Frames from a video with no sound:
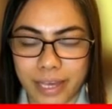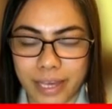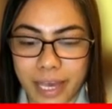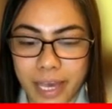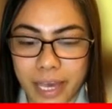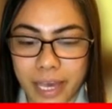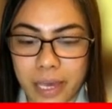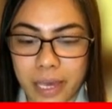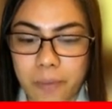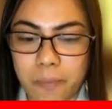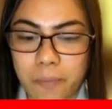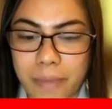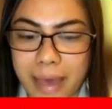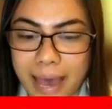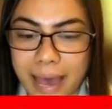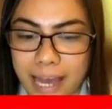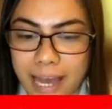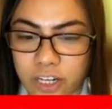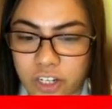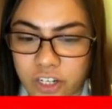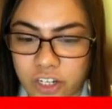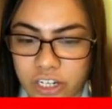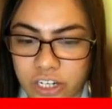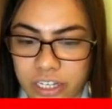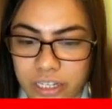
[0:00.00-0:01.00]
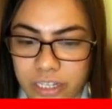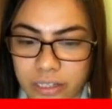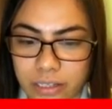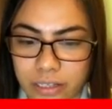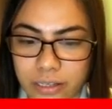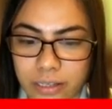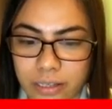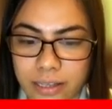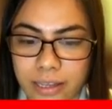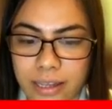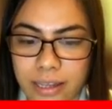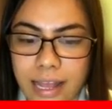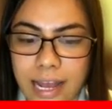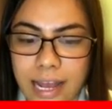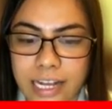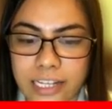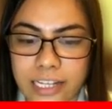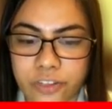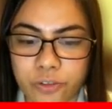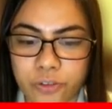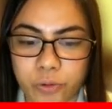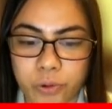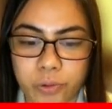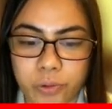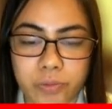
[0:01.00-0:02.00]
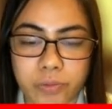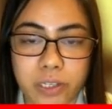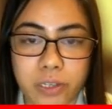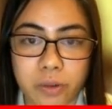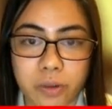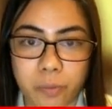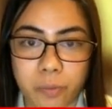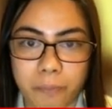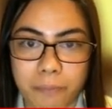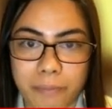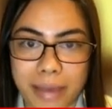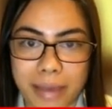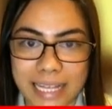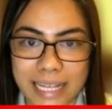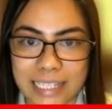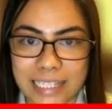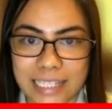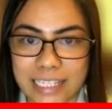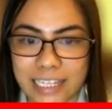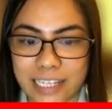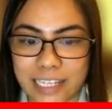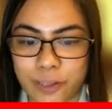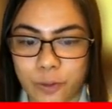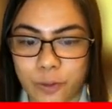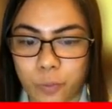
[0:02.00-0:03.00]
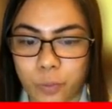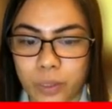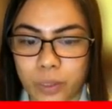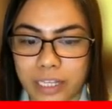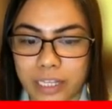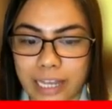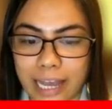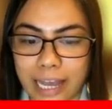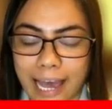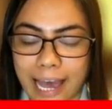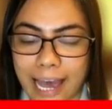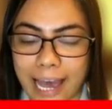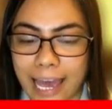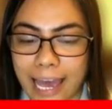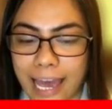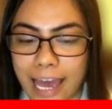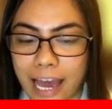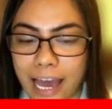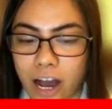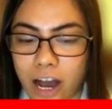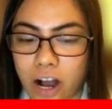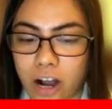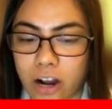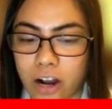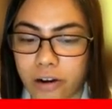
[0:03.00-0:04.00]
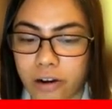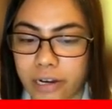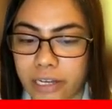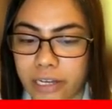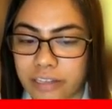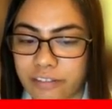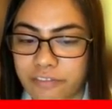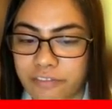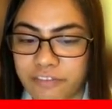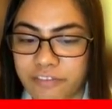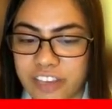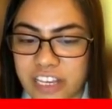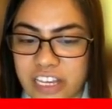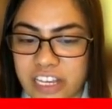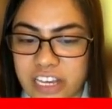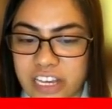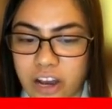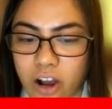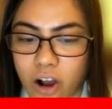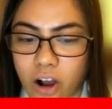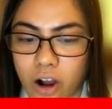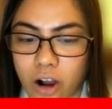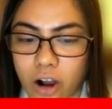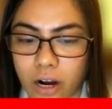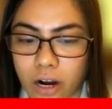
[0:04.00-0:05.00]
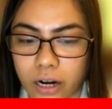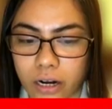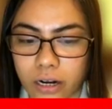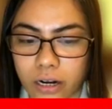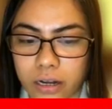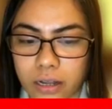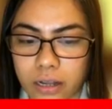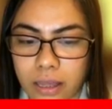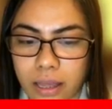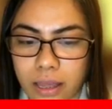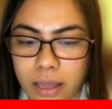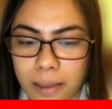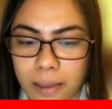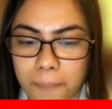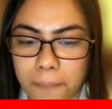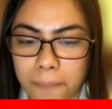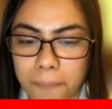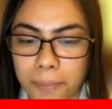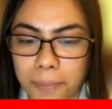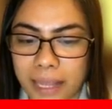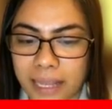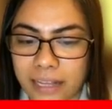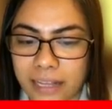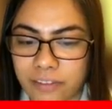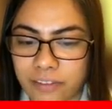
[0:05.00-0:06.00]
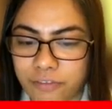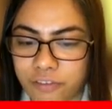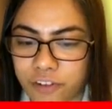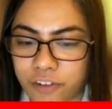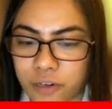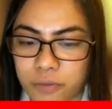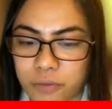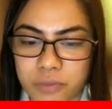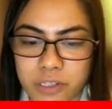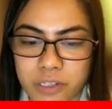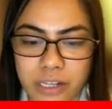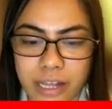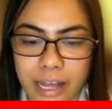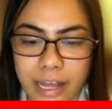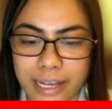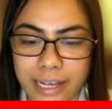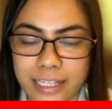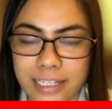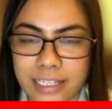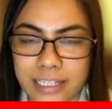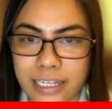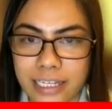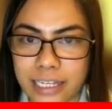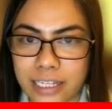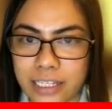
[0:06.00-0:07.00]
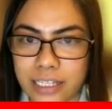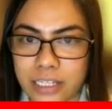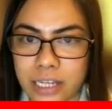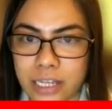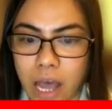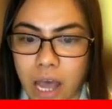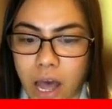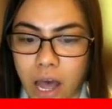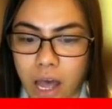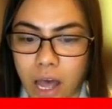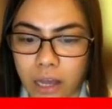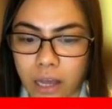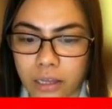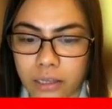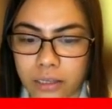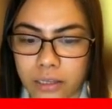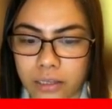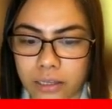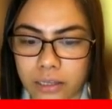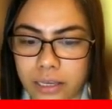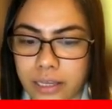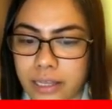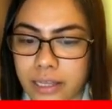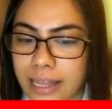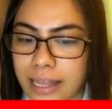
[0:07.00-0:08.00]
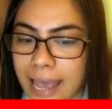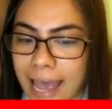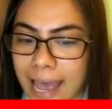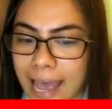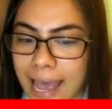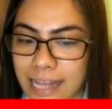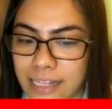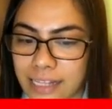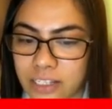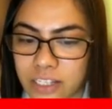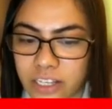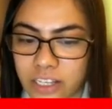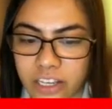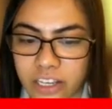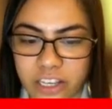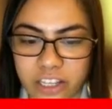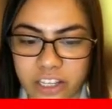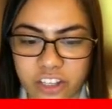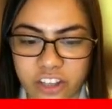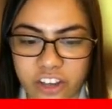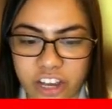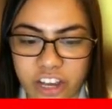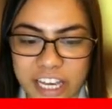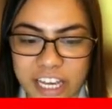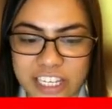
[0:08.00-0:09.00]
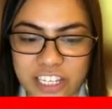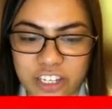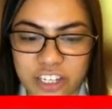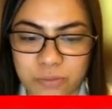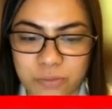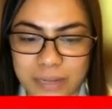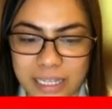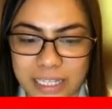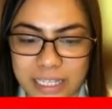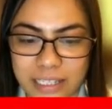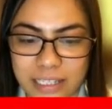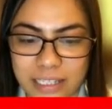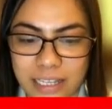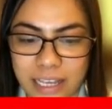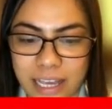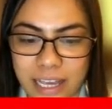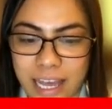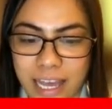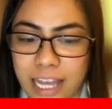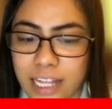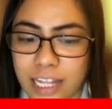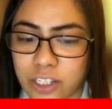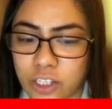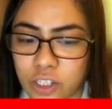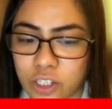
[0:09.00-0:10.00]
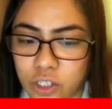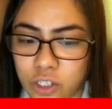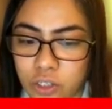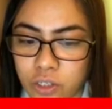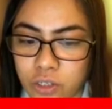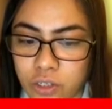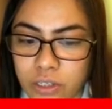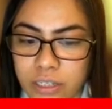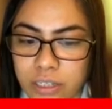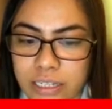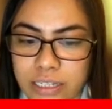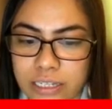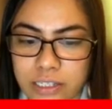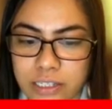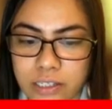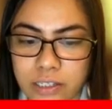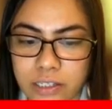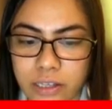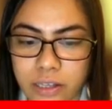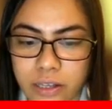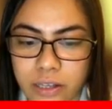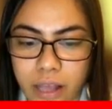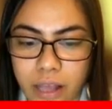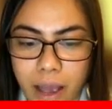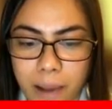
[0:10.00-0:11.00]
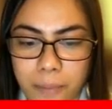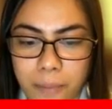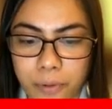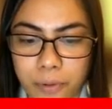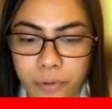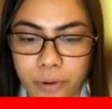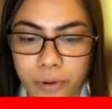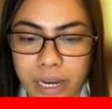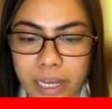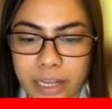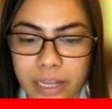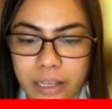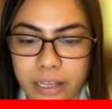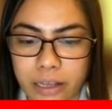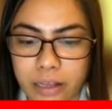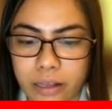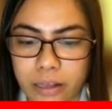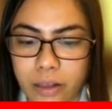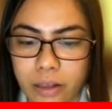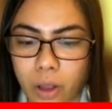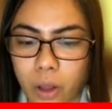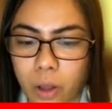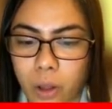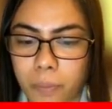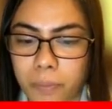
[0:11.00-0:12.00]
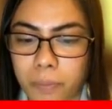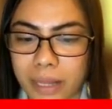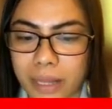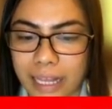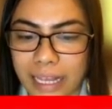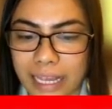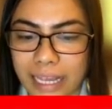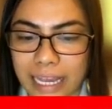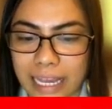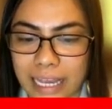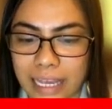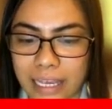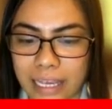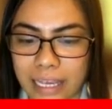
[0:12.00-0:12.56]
Imagine classrooms augmented with AR and VR, platforms like TikTok enhancing engagement, and students collaborating globally.